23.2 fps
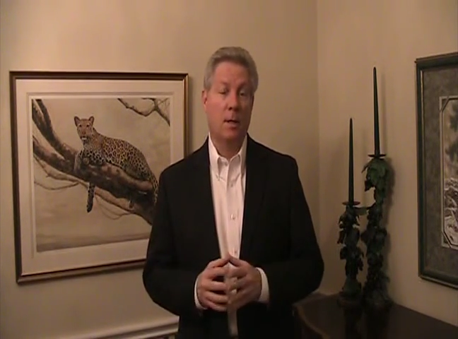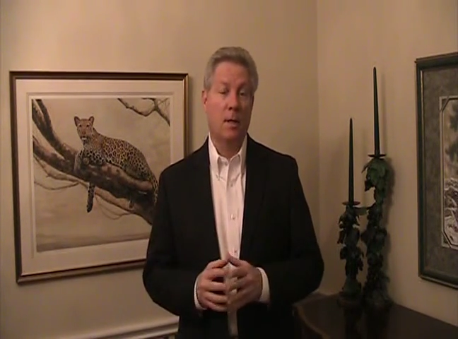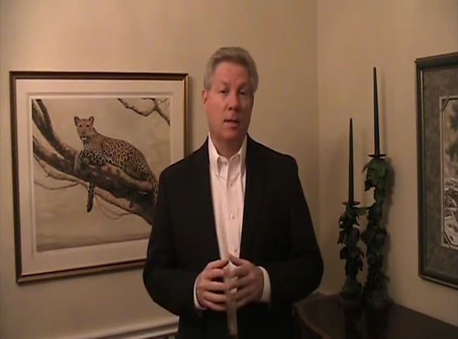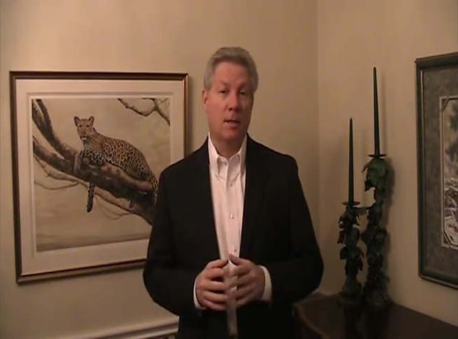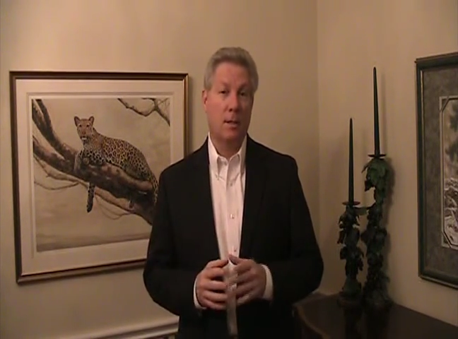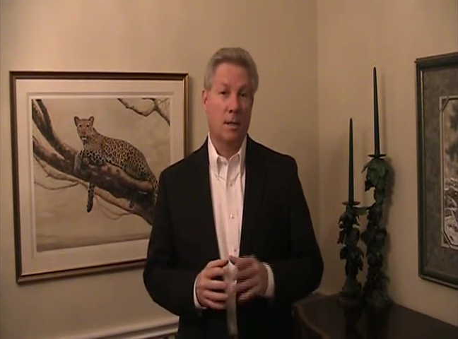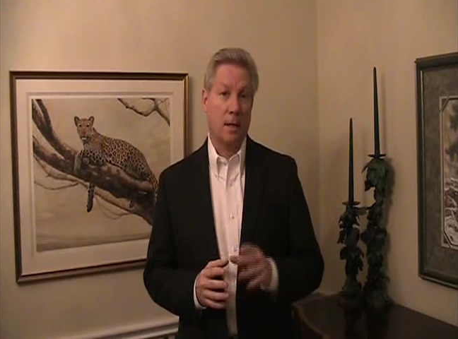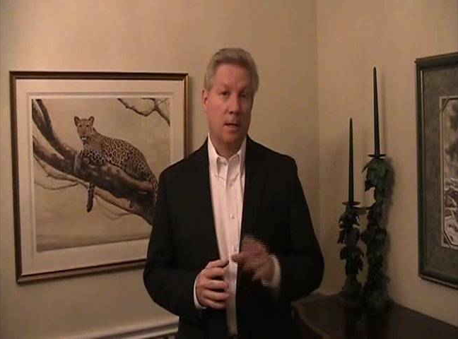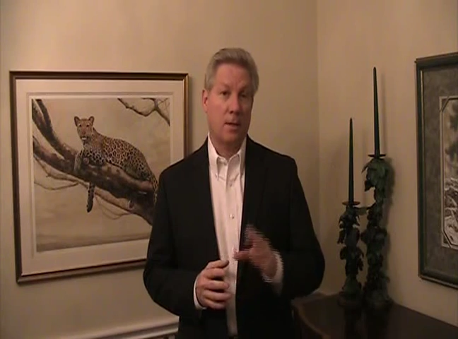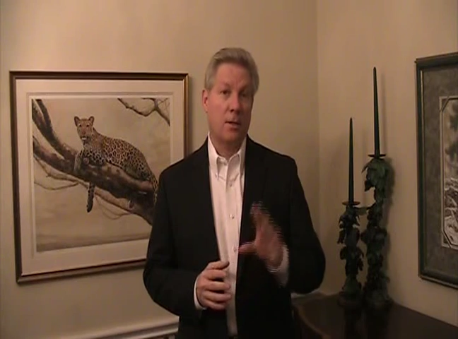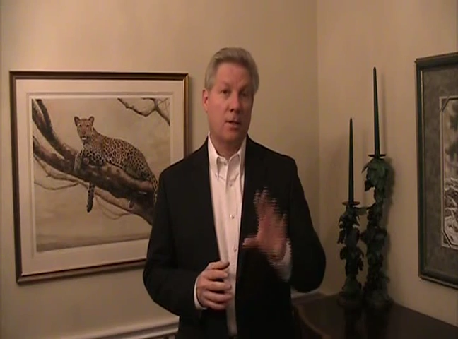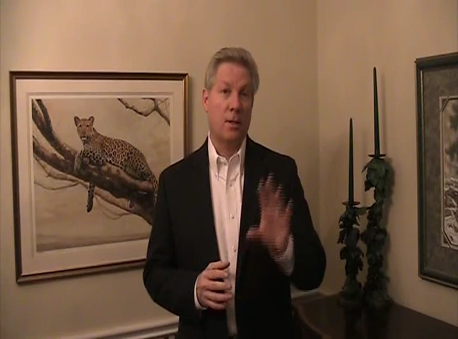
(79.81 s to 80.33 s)

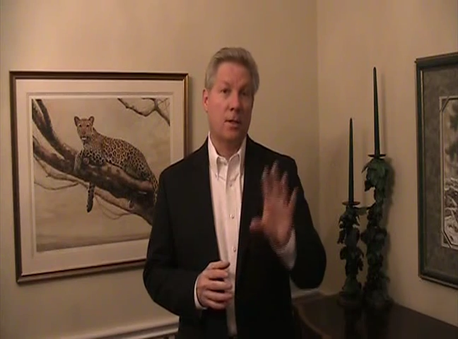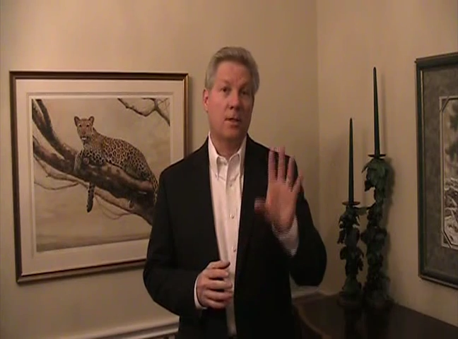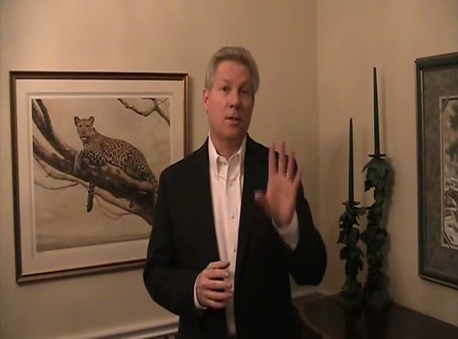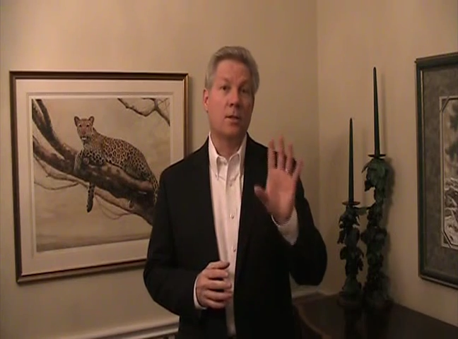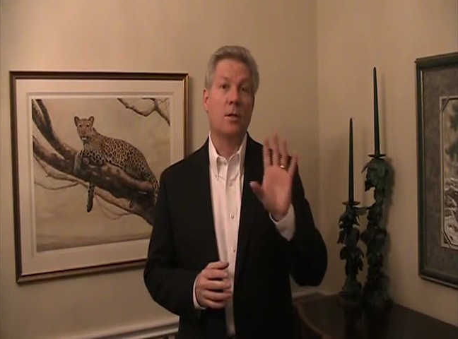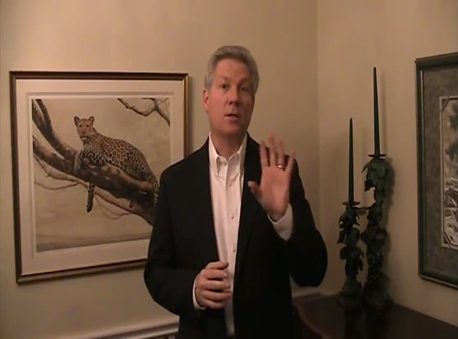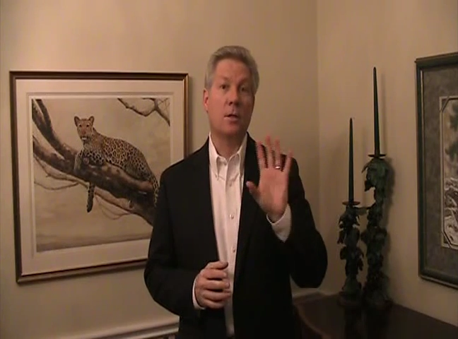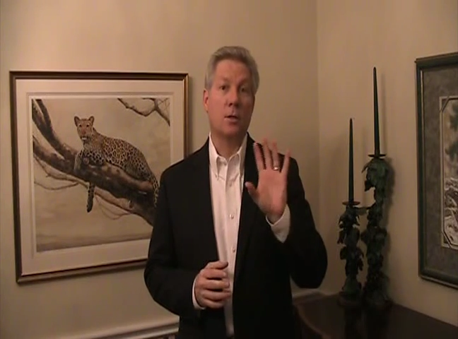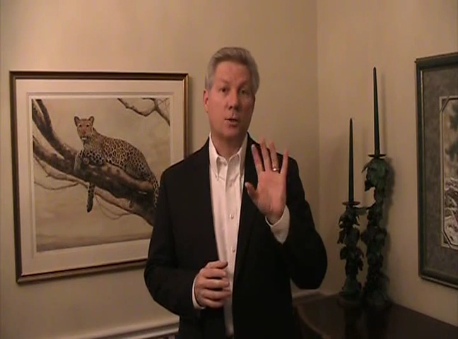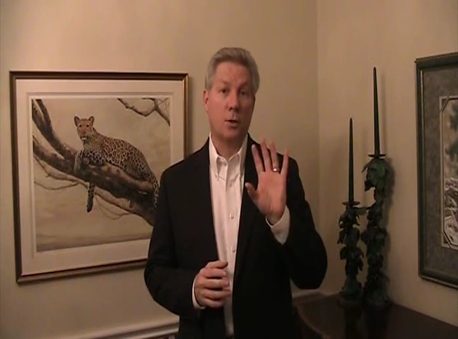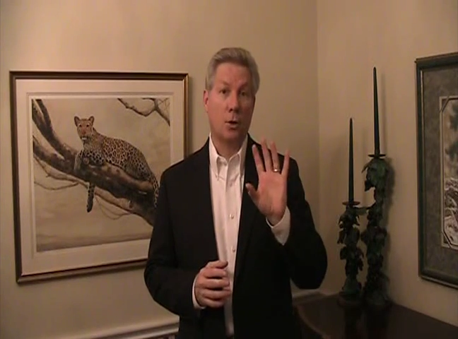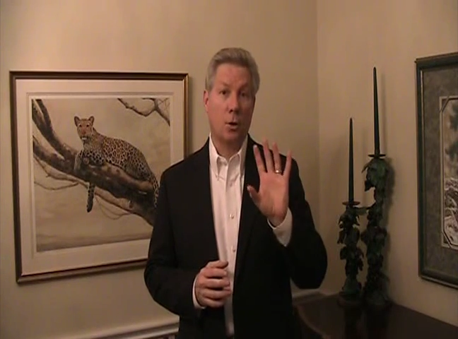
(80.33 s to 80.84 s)
such
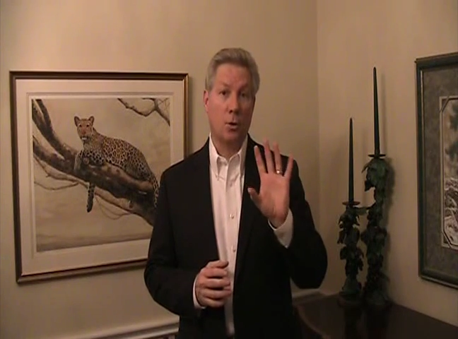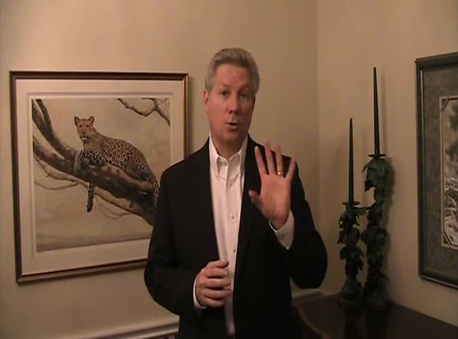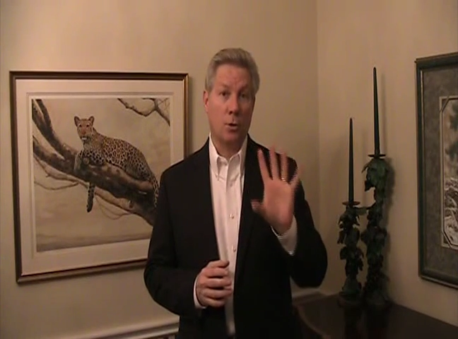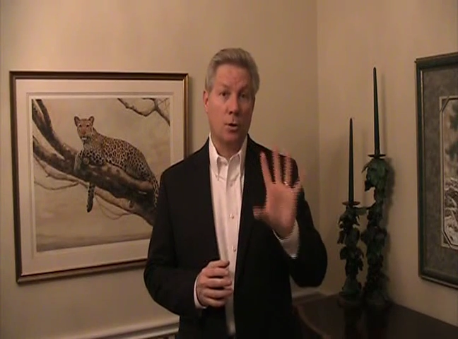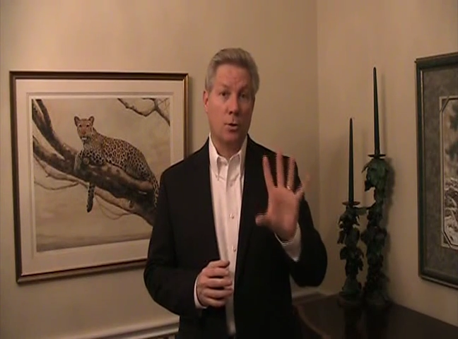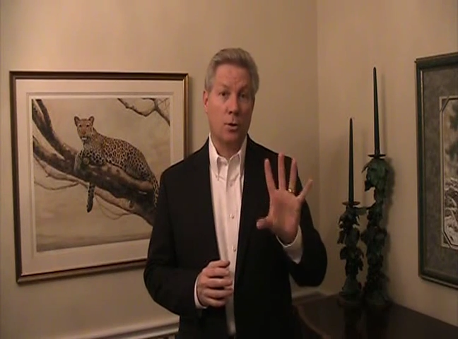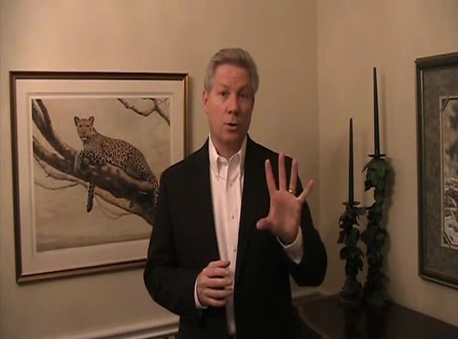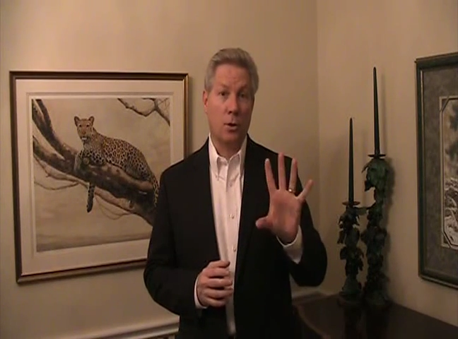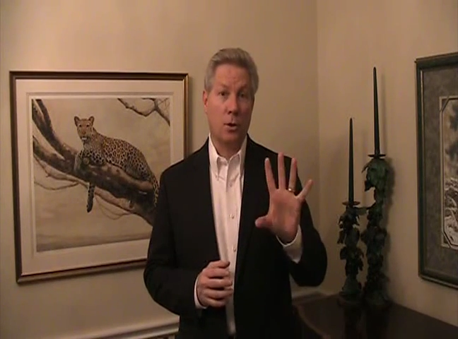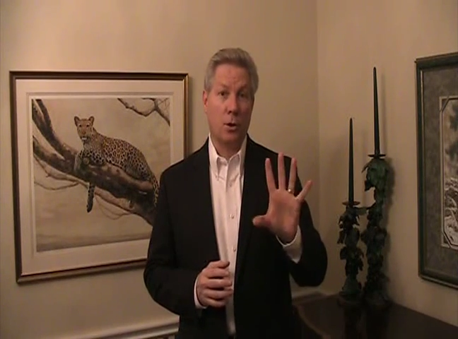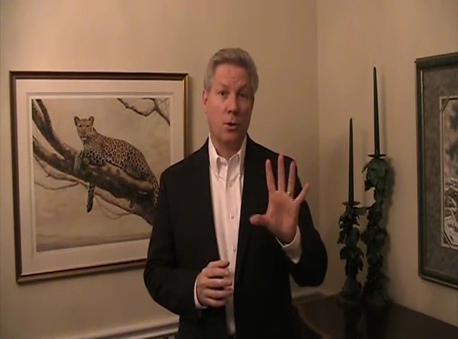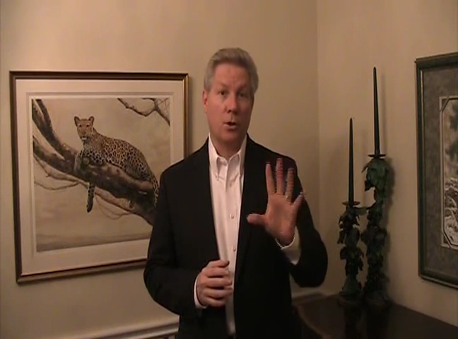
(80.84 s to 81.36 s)
as
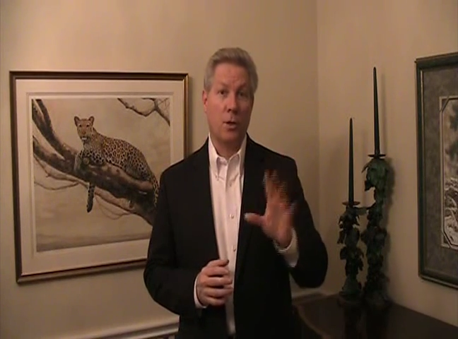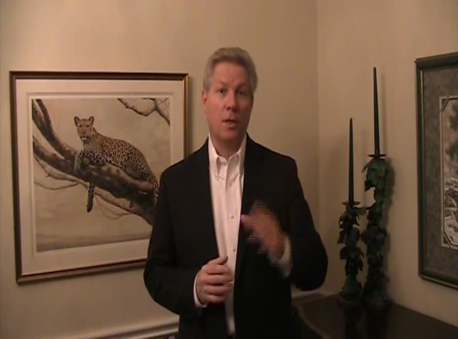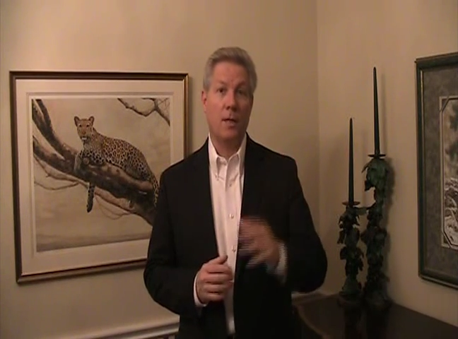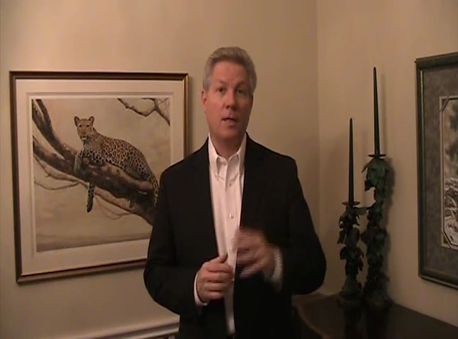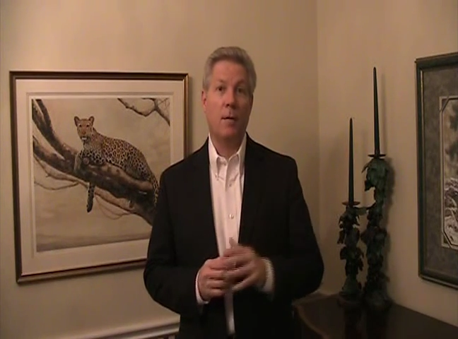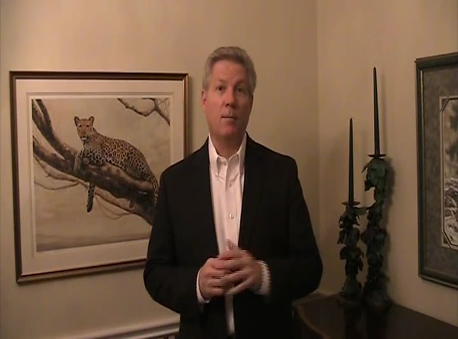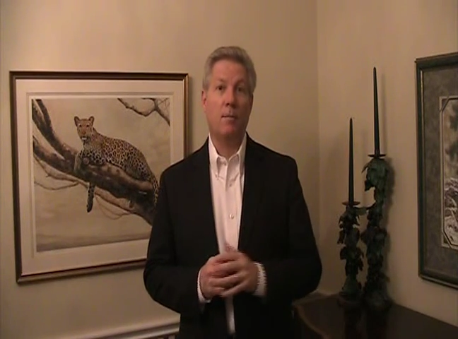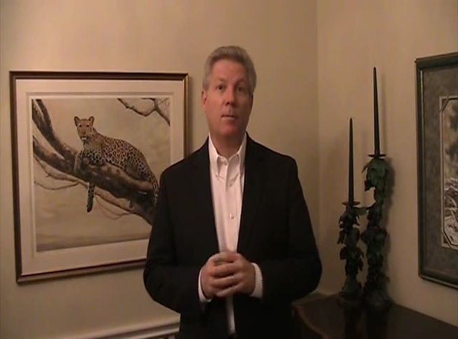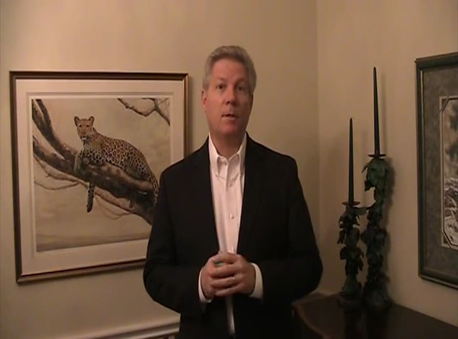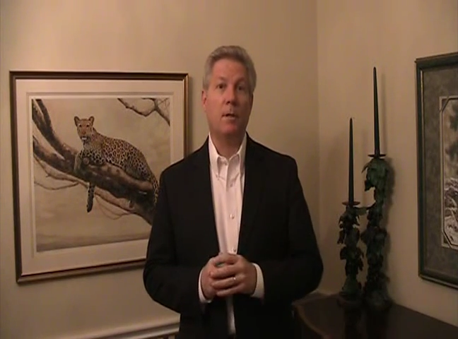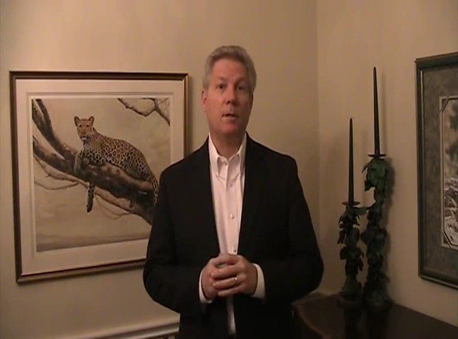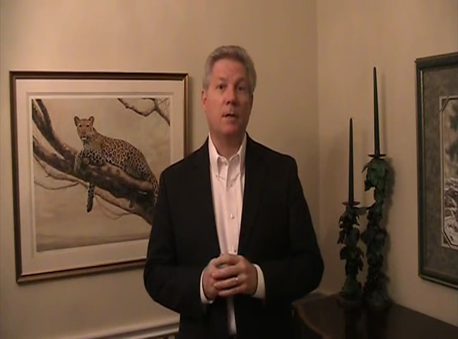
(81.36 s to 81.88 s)
Social Security
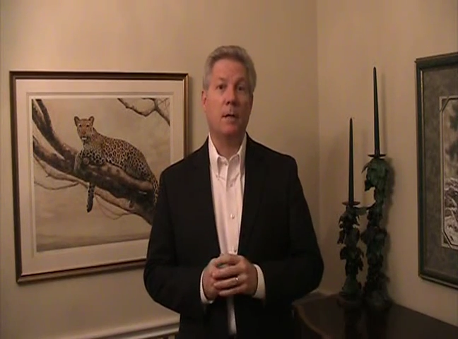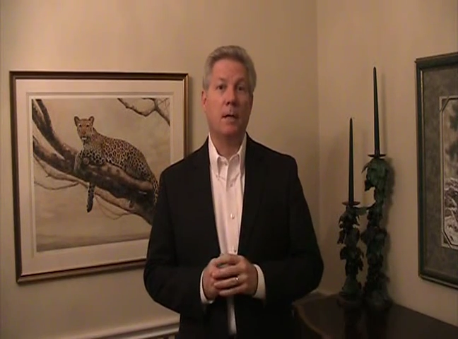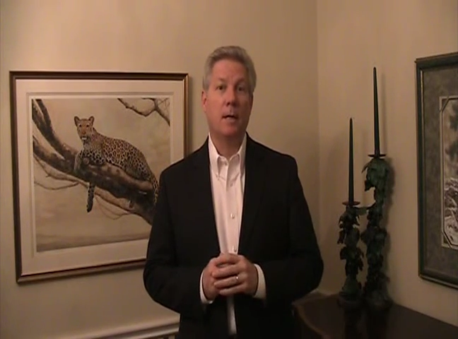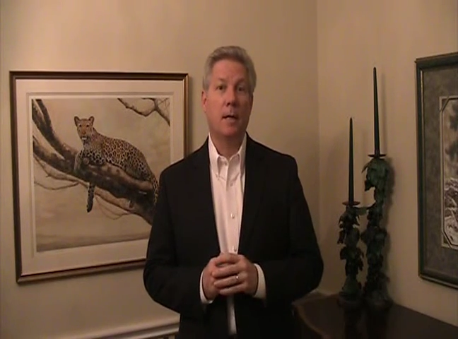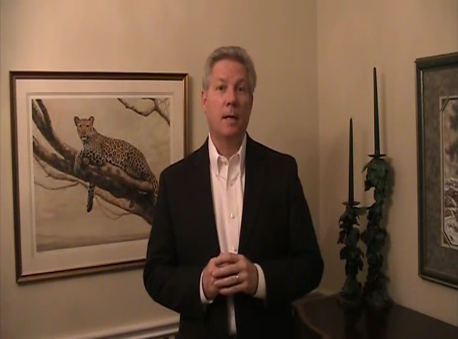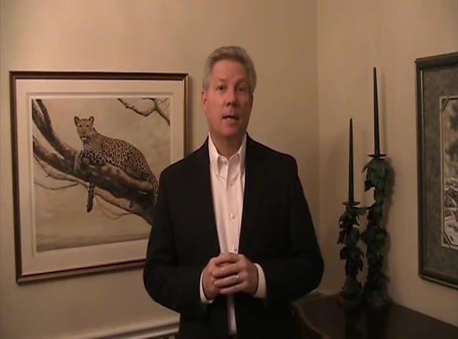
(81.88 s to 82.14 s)
number,